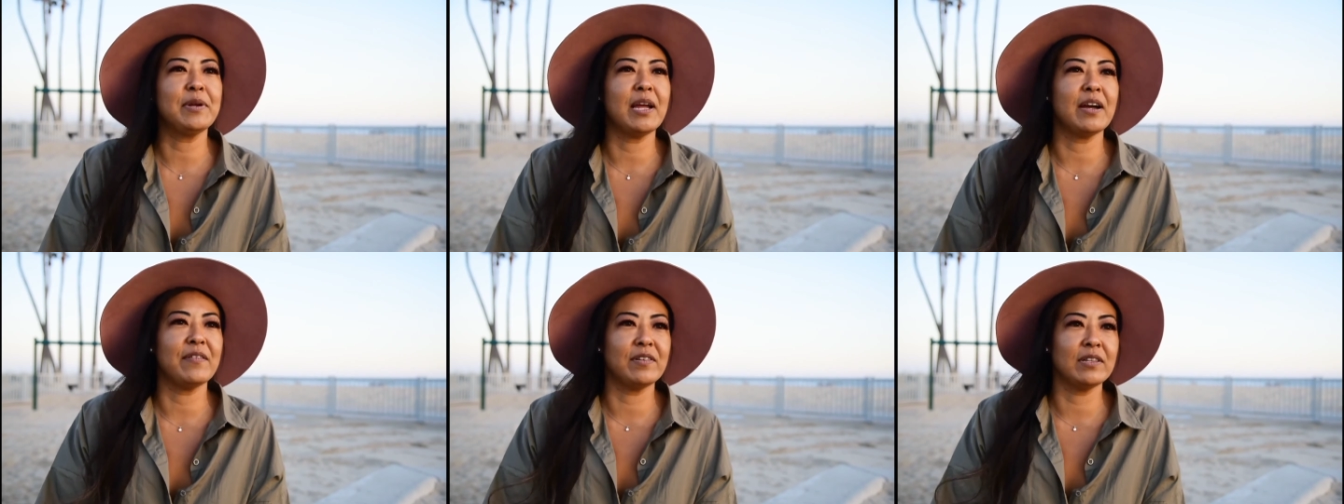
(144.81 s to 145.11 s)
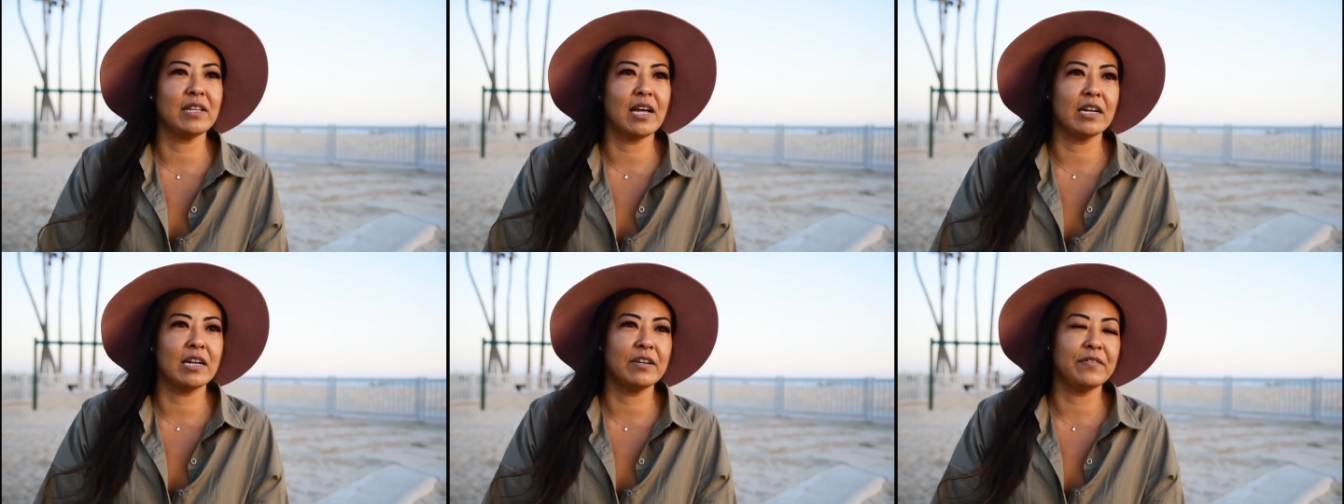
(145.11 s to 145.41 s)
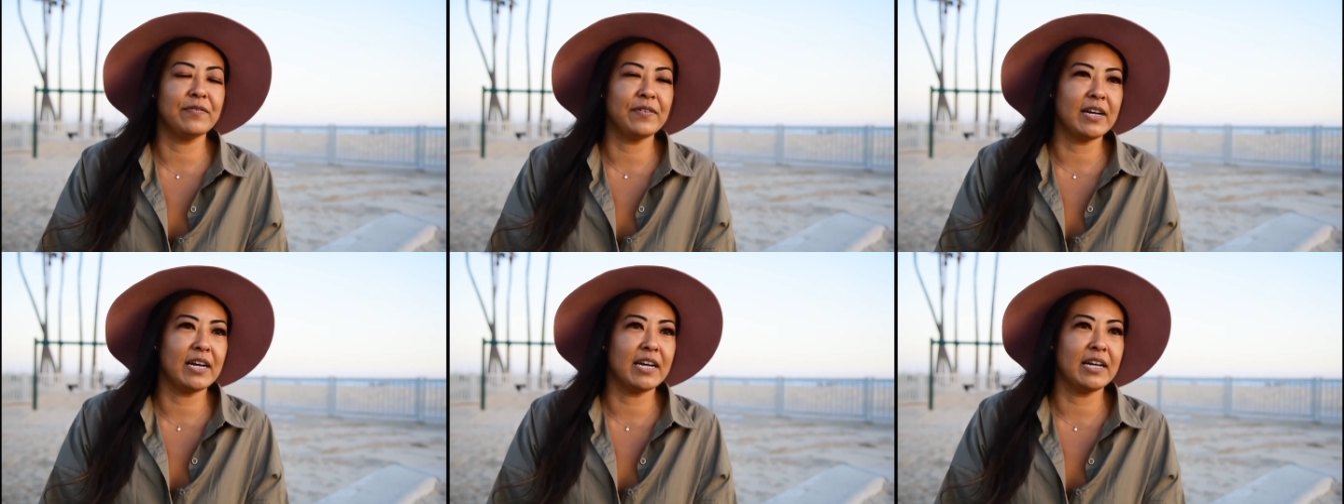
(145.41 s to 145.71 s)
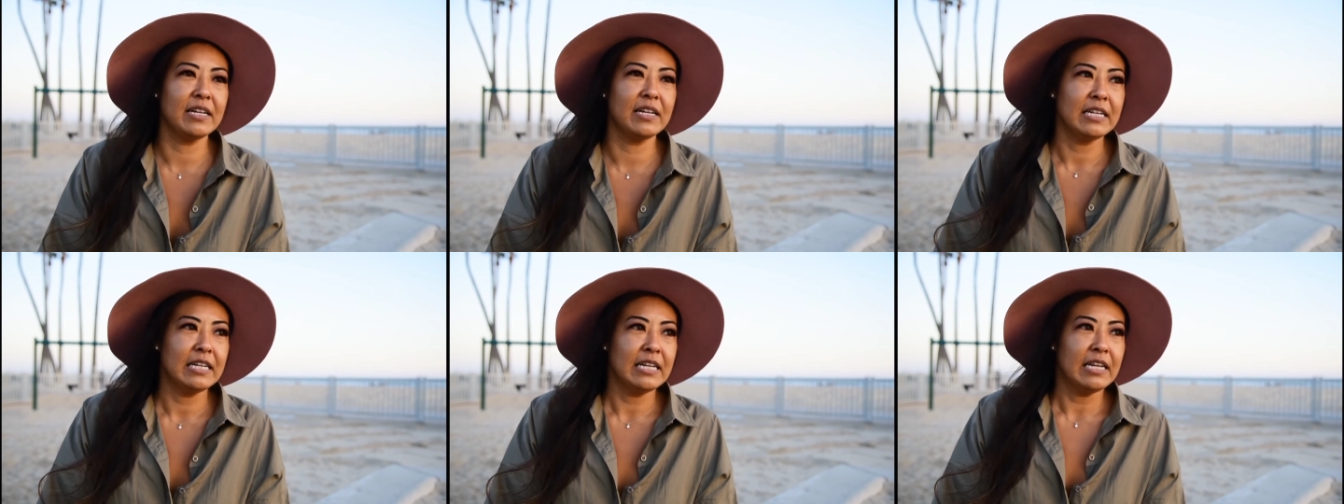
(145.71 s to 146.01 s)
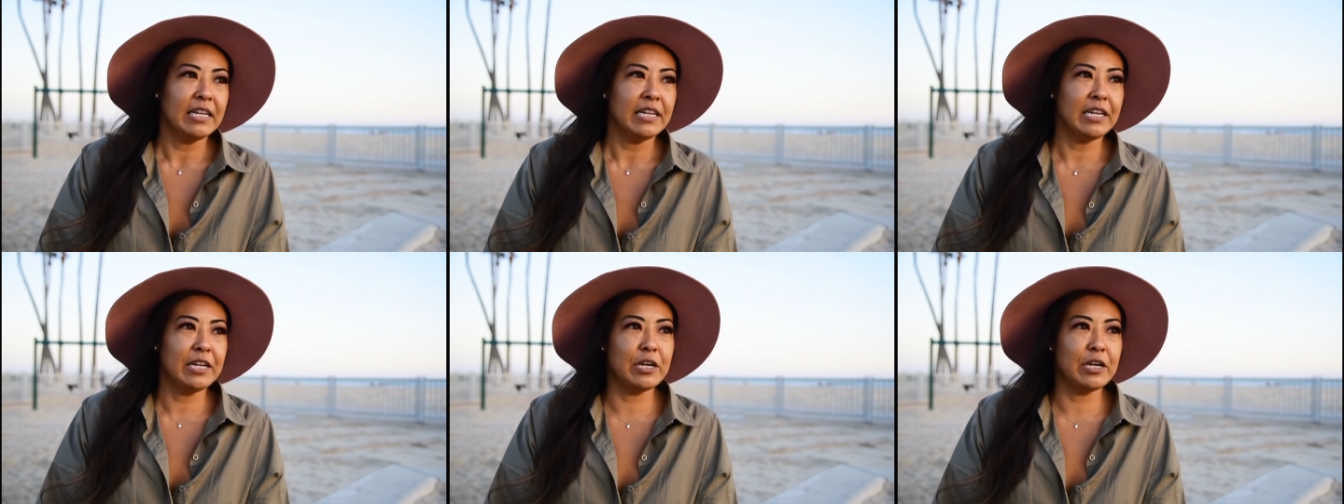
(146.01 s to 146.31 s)
We have a lot of
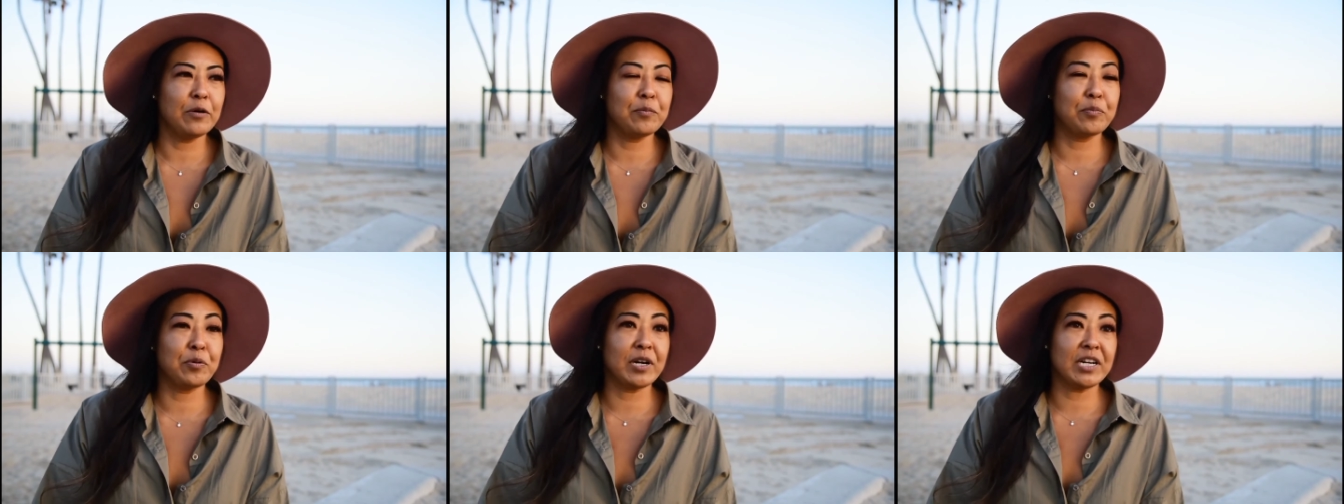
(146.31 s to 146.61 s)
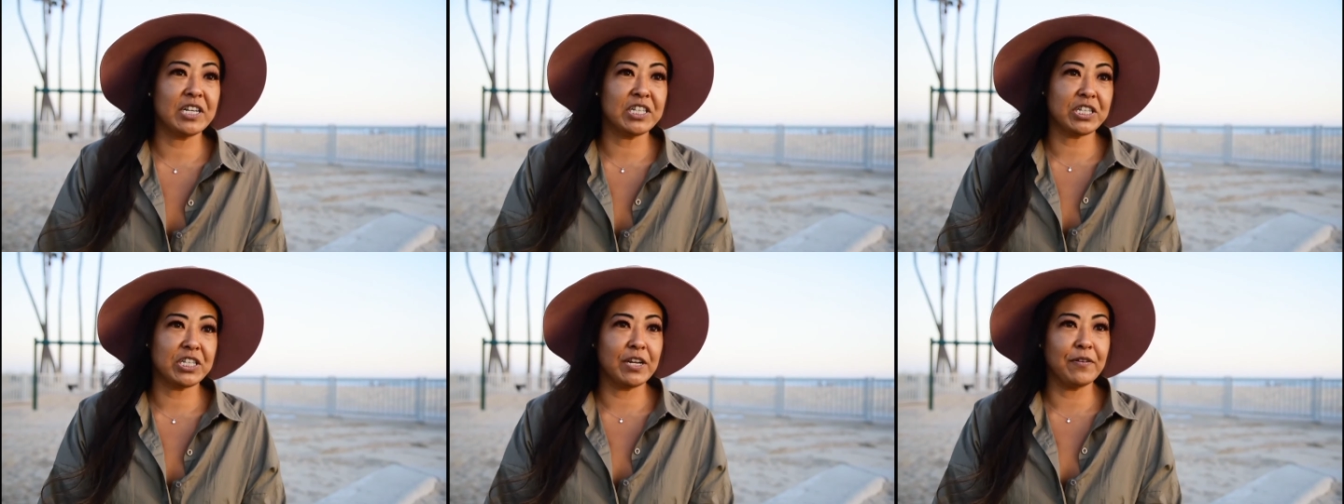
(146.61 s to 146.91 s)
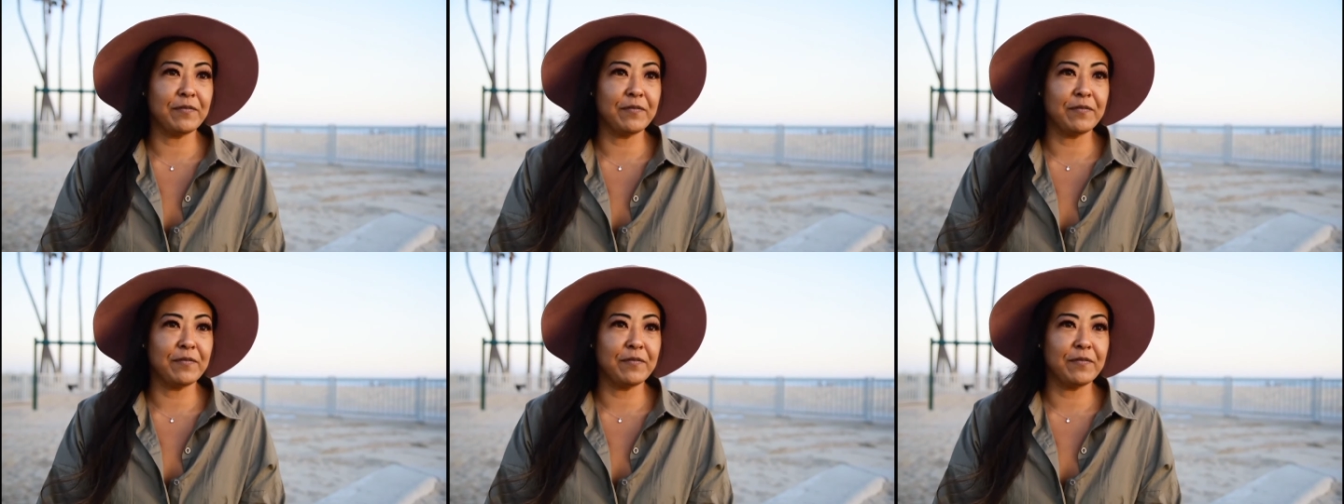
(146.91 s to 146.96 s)
British